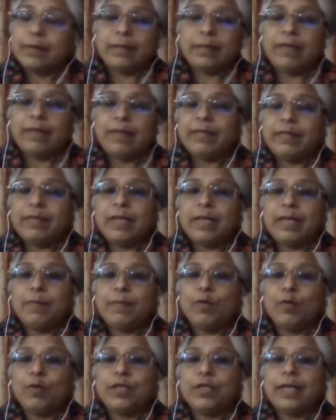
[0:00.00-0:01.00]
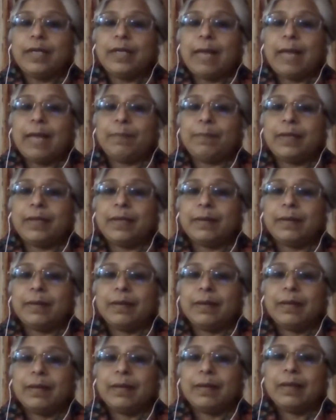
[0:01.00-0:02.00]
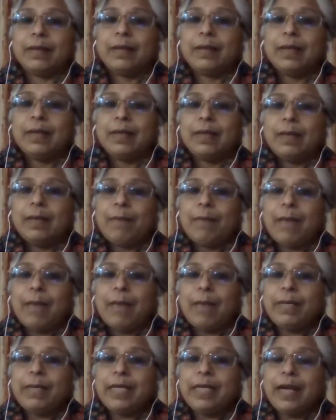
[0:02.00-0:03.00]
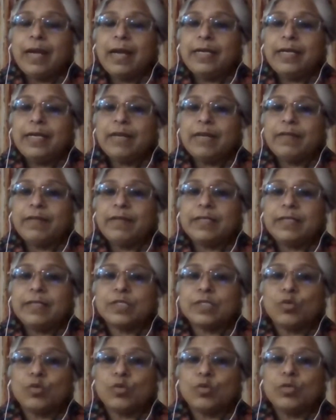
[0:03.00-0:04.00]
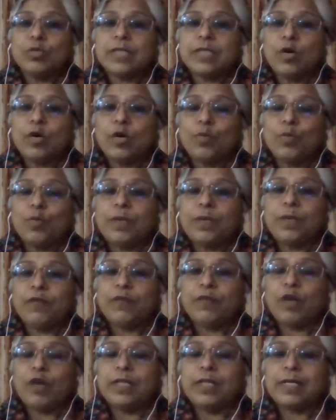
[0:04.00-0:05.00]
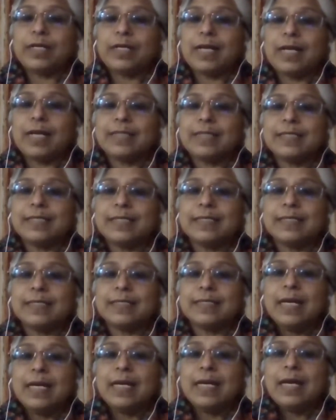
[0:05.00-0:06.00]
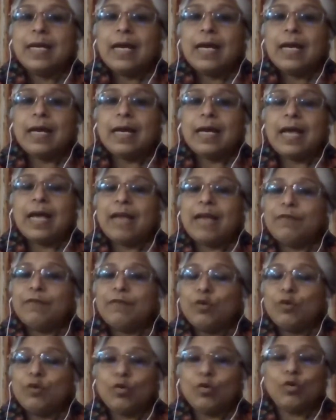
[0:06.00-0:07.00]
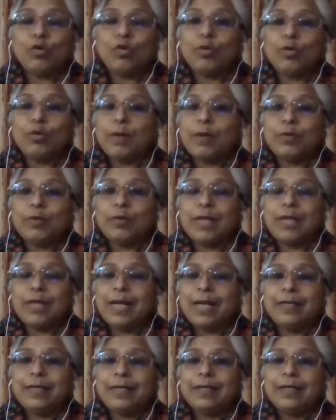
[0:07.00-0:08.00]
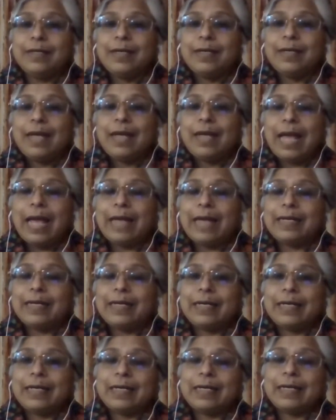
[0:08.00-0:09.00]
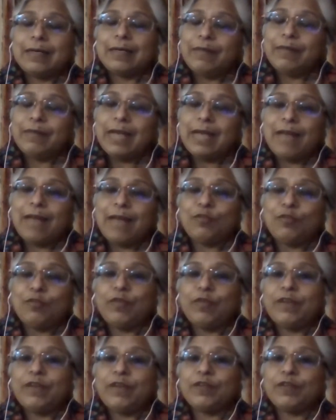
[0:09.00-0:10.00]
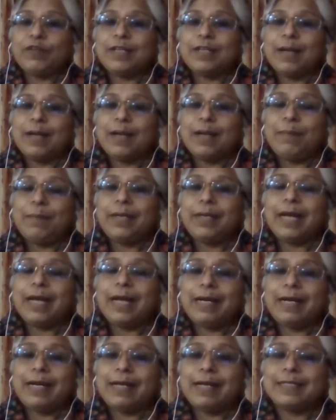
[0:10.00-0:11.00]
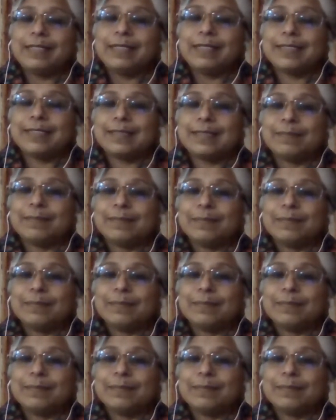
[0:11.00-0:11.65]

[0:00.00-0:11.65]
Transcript: They'll be more than happy. Ma'am, any idea when the schools are opening for other classes? I have no clue about that, and we'll have to wait for the government guidelines.